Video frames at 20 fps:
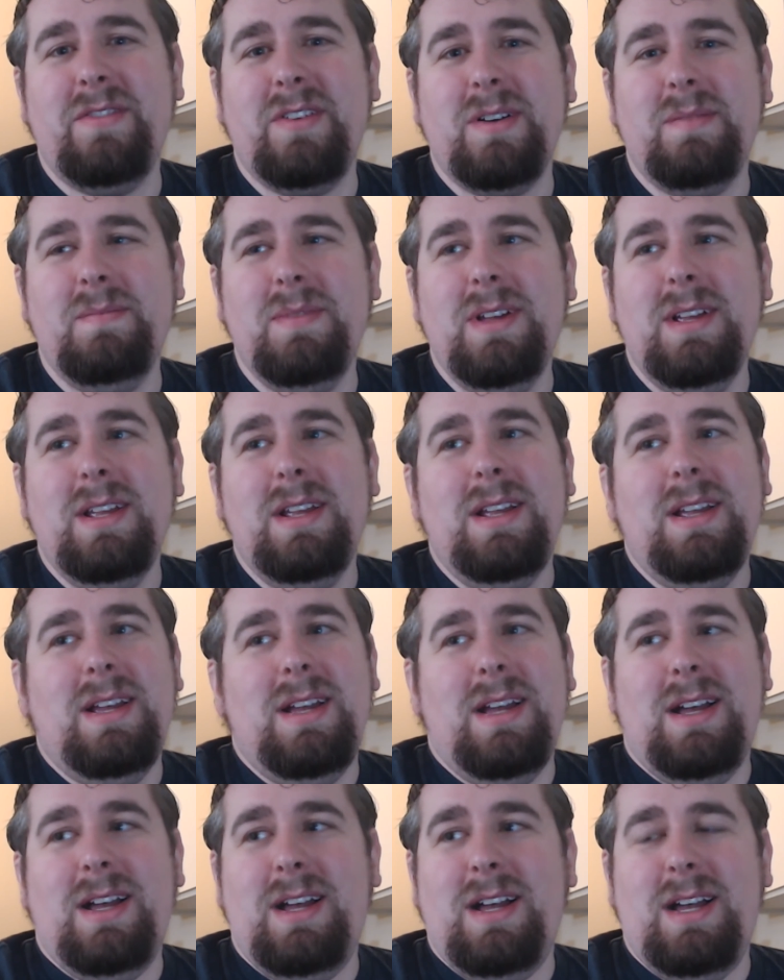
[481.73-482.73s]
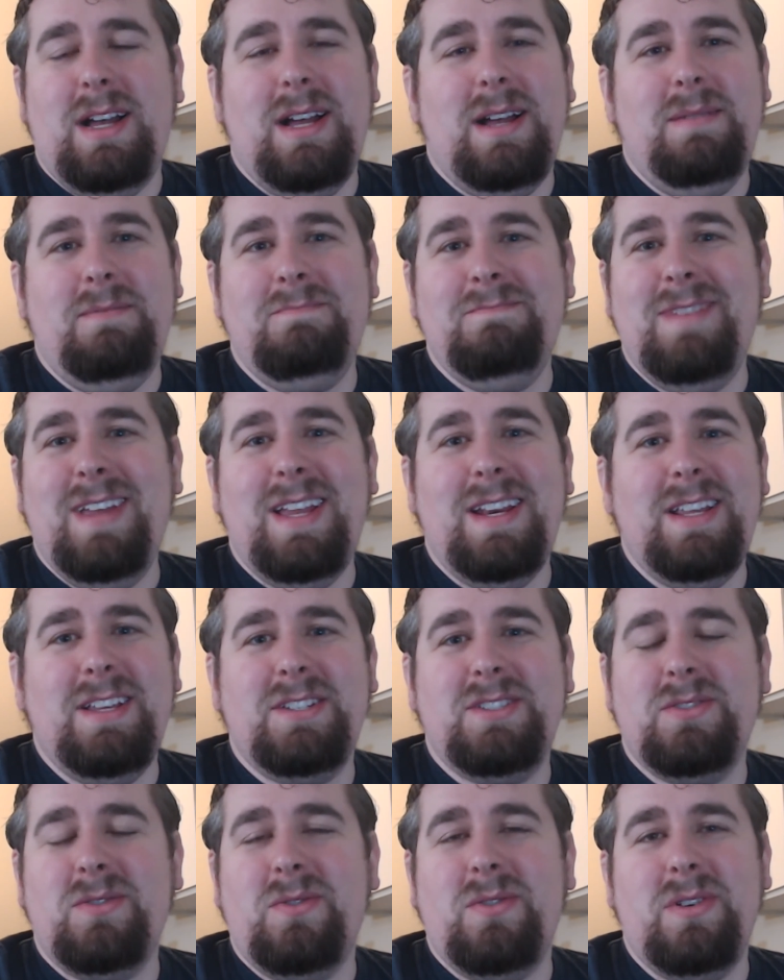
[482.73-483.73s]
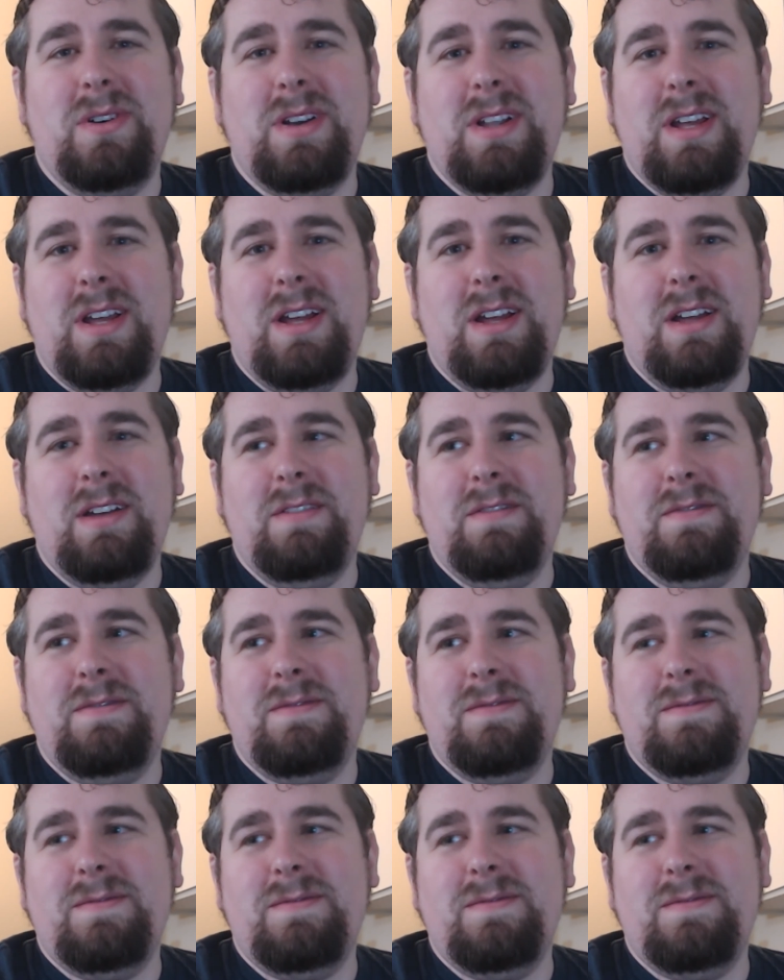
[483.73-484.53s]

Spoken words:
them. Any sort of